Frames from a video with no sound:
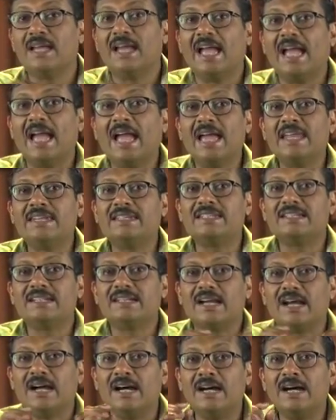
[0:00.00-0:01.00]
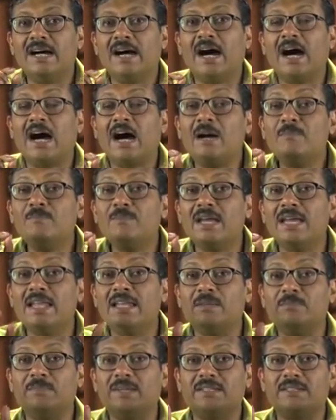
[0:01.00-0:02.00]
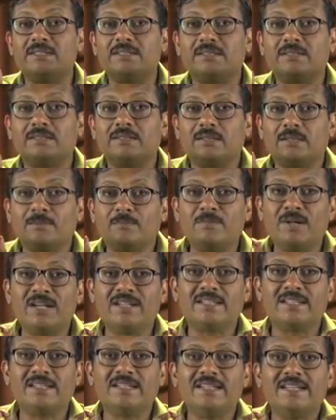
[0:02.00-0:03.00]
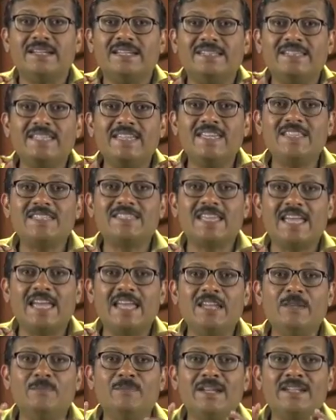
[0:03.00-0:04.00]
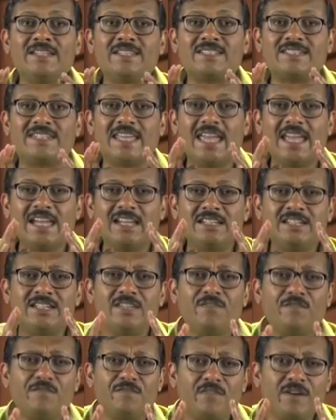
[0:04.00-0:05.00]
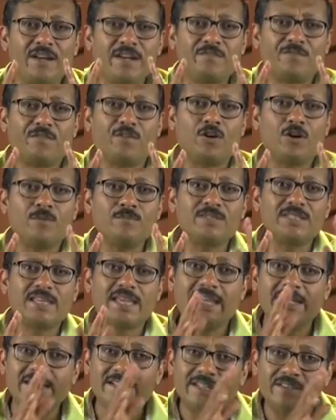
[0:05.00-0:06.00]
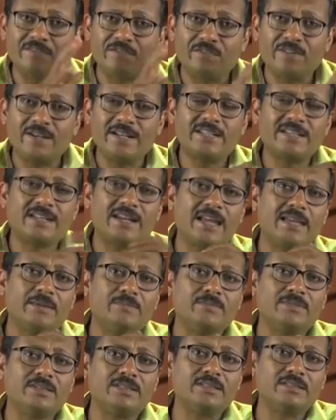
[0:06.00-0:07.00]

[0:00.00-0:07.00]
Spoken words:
and a harm element, but these elements take different forms in different crime.